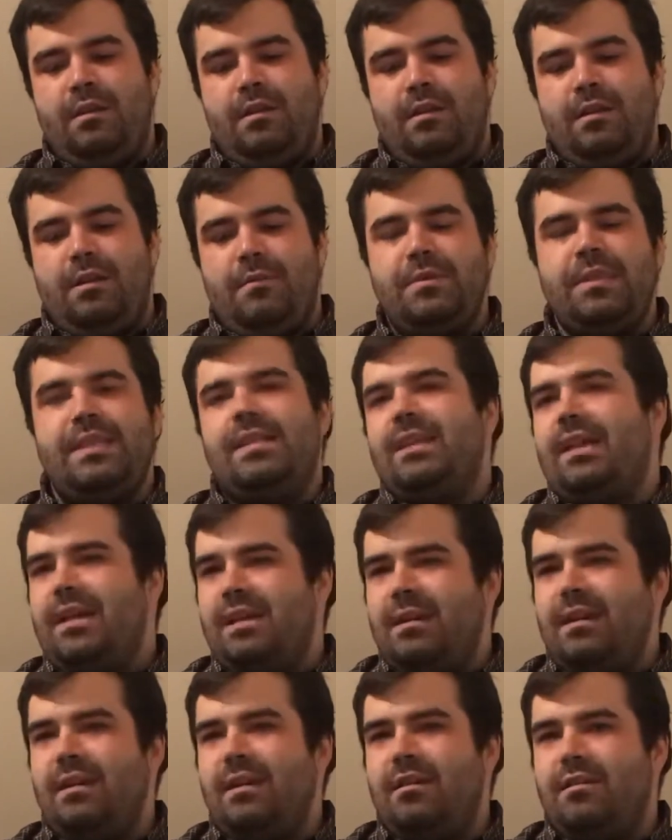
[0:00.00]
It was a
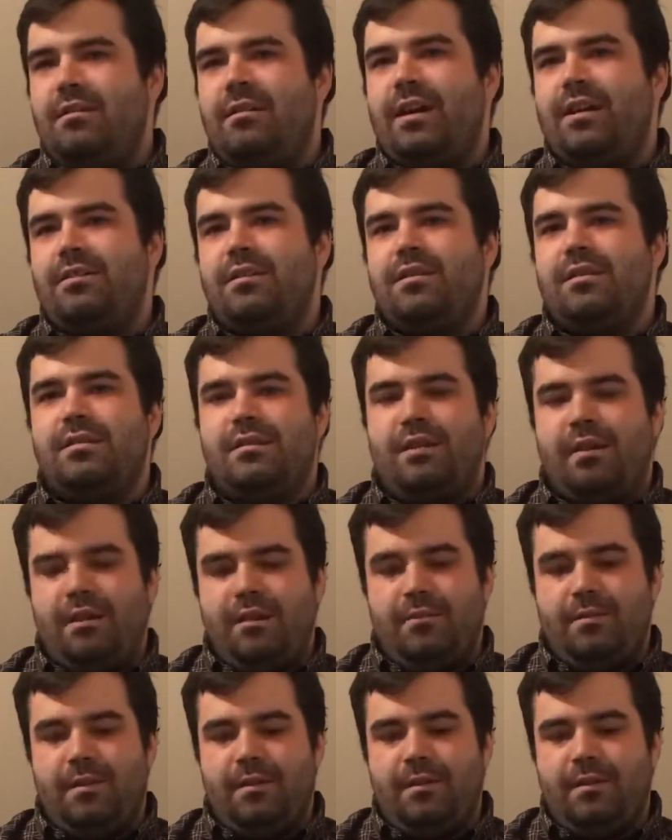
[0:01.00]
side character actually to start
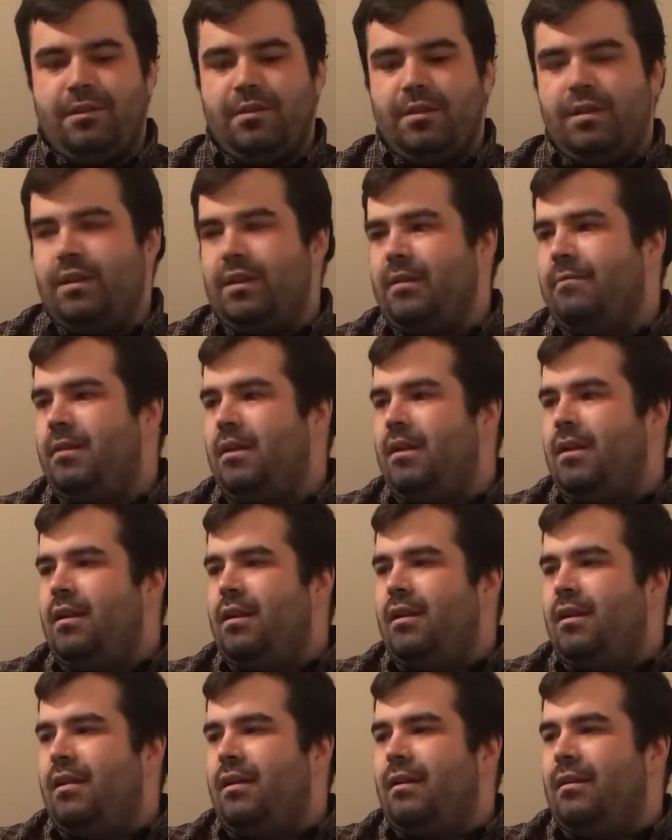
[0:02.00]
out with, Johnny
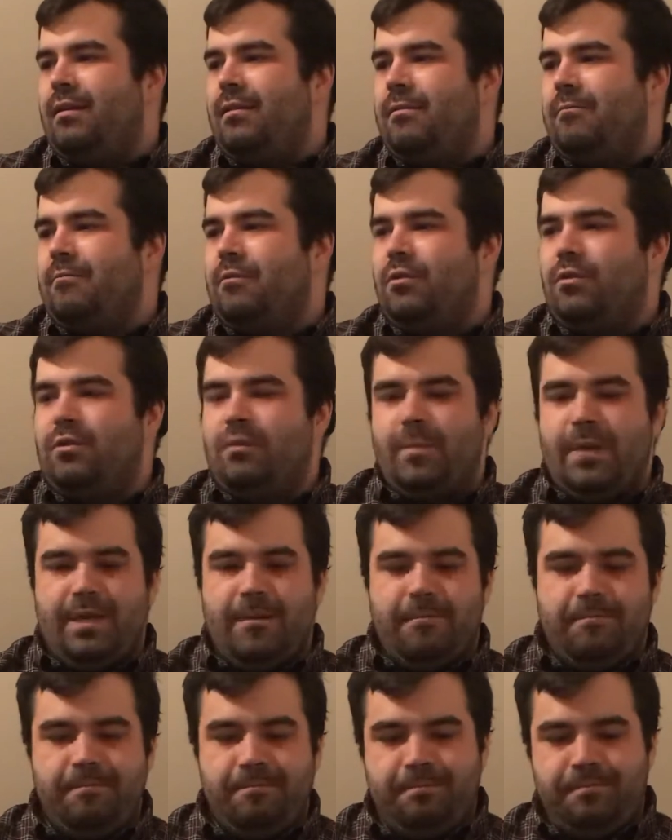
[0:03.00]

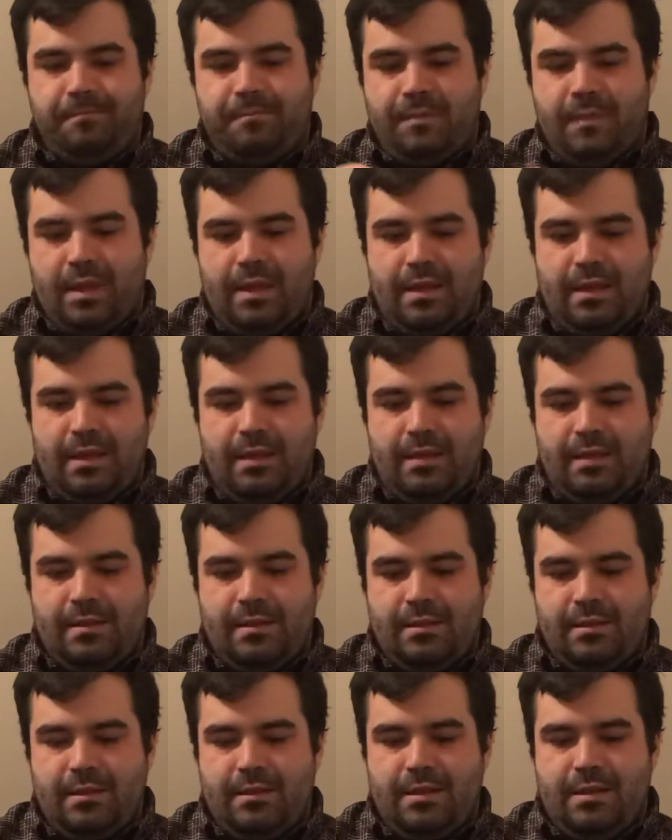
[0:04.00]
Goldmane,
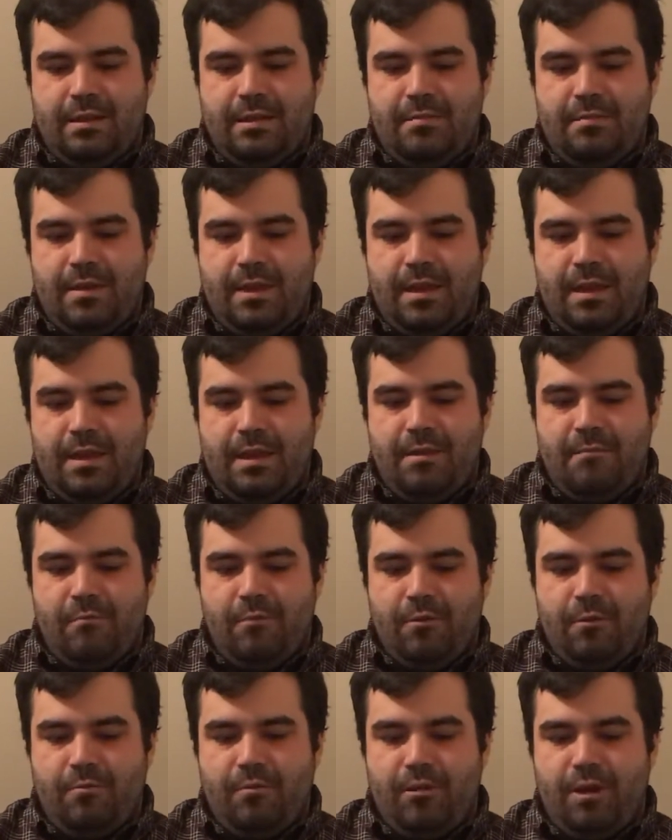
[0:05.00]
and he became
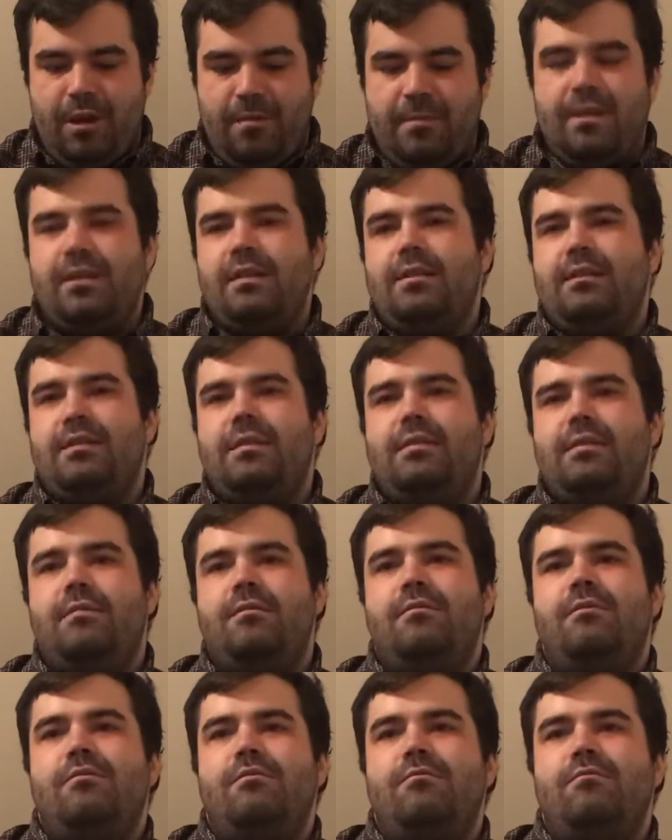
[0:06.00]
more prominent
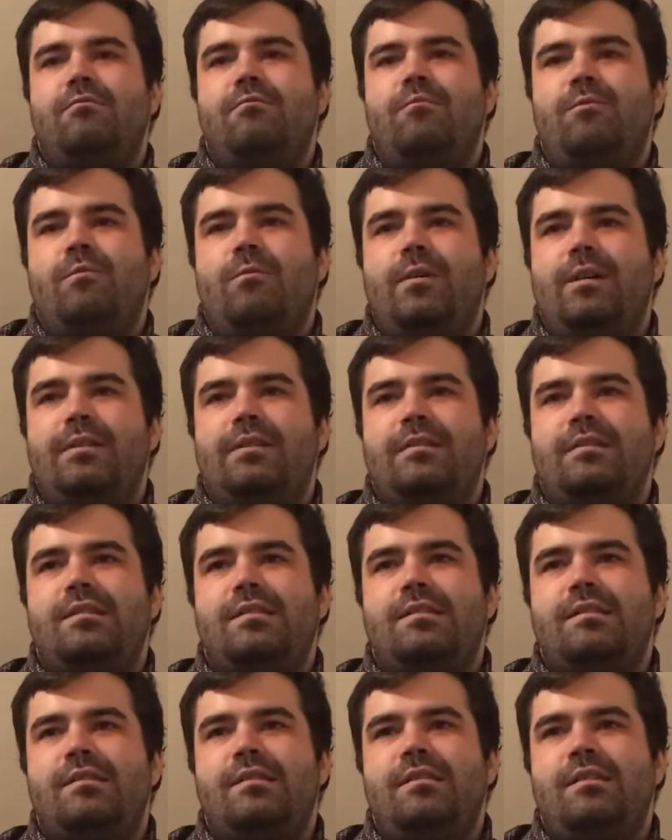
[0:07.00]

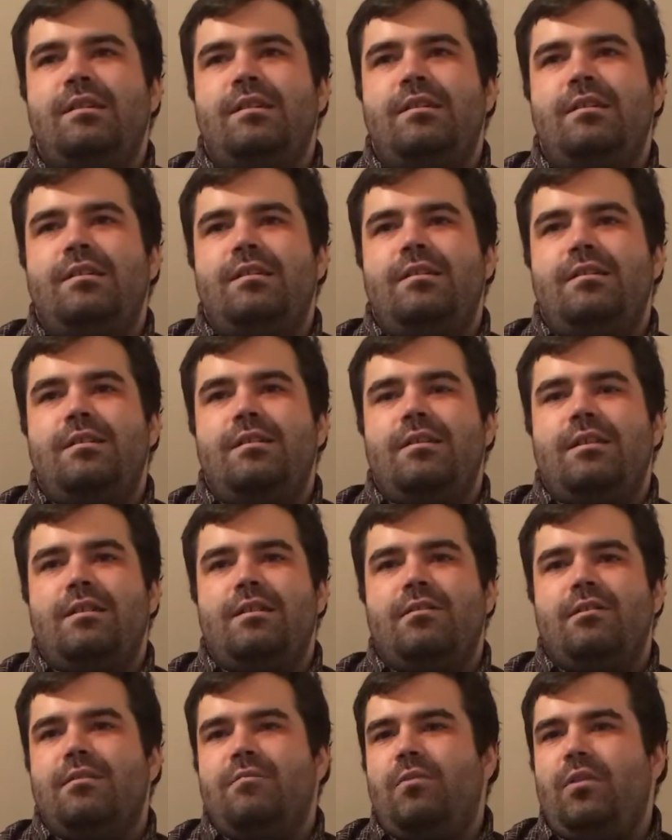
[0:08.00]
once the
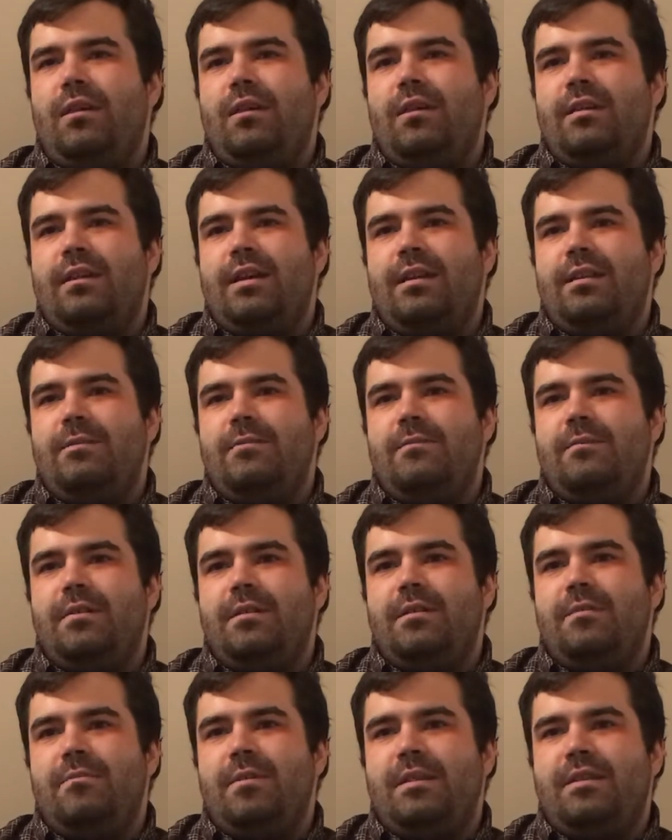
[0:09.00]
current plot kind
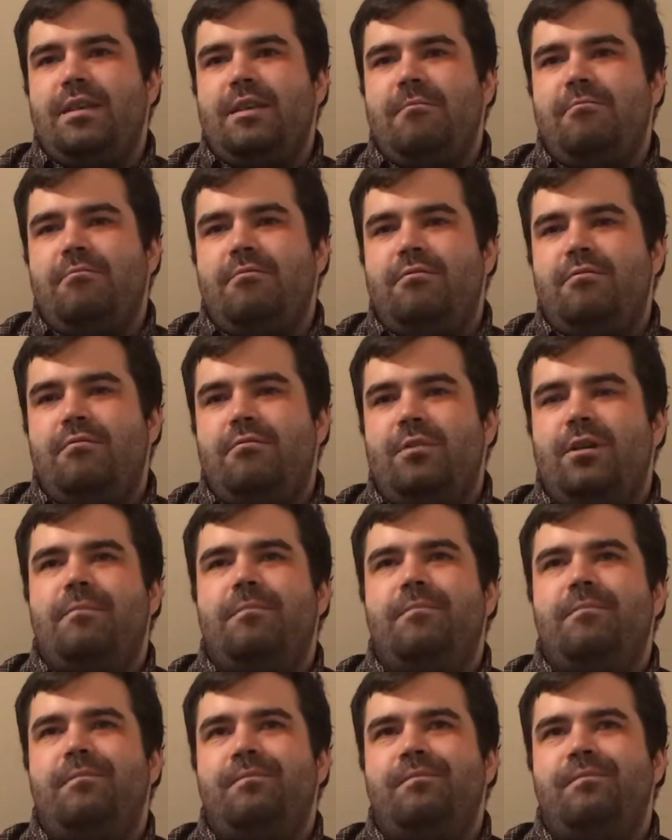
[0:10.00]
of picked up. Well,
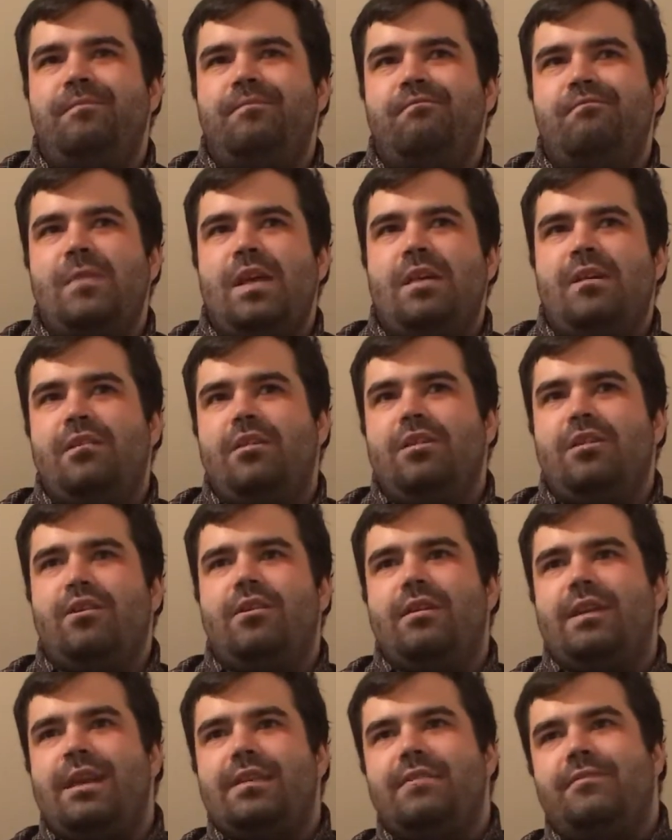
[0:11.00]

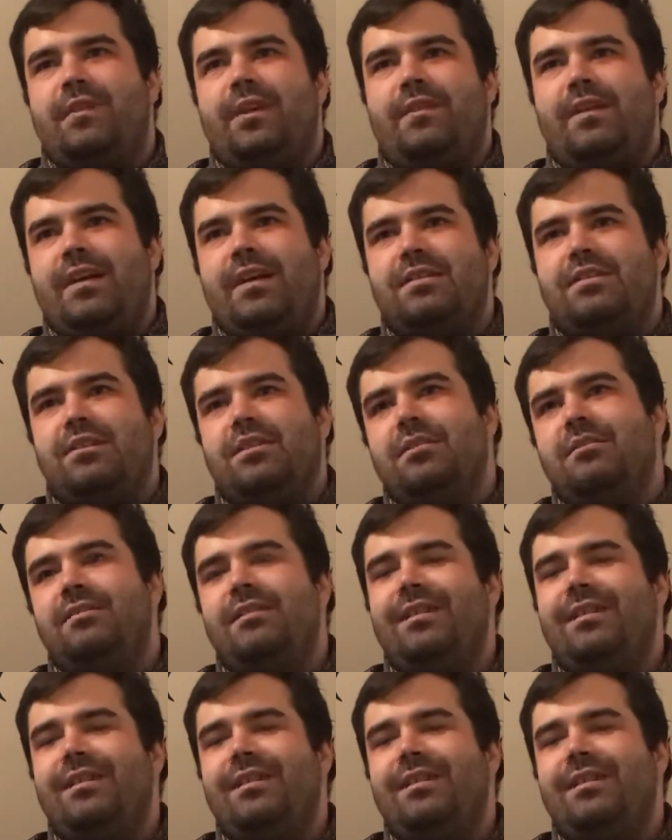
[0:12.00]
current as of like last year.